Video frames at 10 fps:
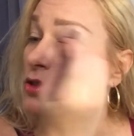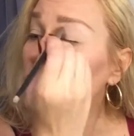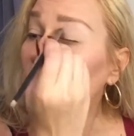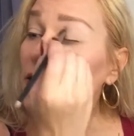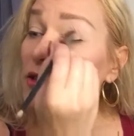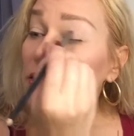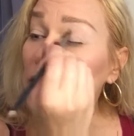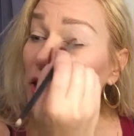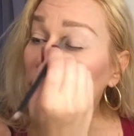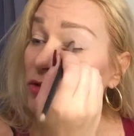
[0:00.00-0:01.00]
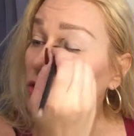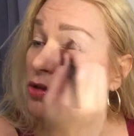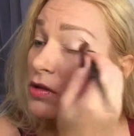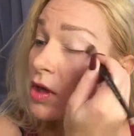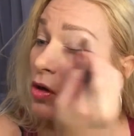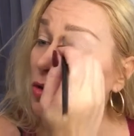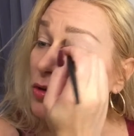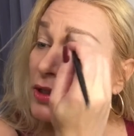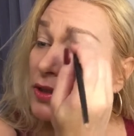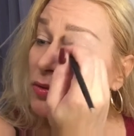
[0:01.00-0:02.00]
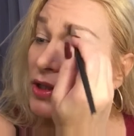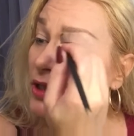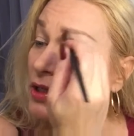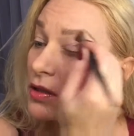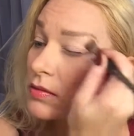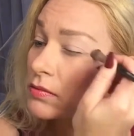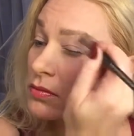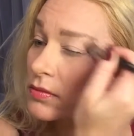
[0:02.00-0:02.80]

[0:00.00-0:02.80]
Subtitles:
So I just cover the whole lid with it,